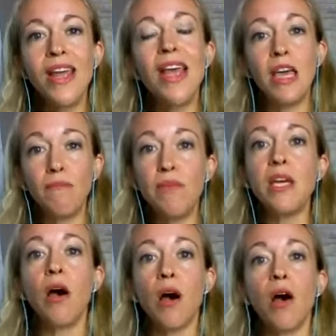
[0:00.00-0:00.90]
and be
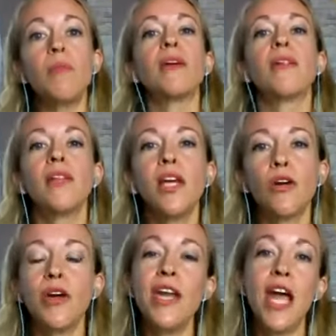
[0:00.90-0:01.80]
calm and clear
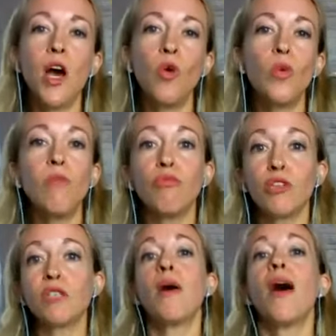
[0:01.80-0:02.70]
in how we
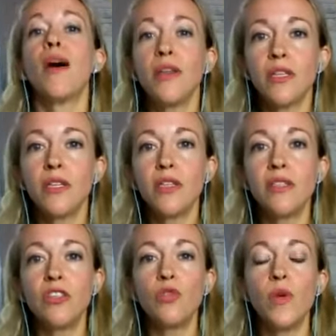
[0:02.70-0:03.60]
respond to the
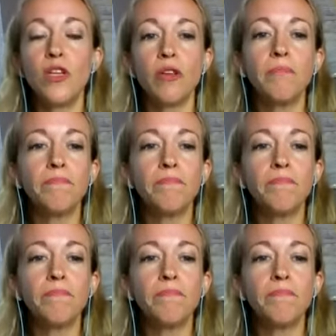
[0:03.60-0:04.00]
situation.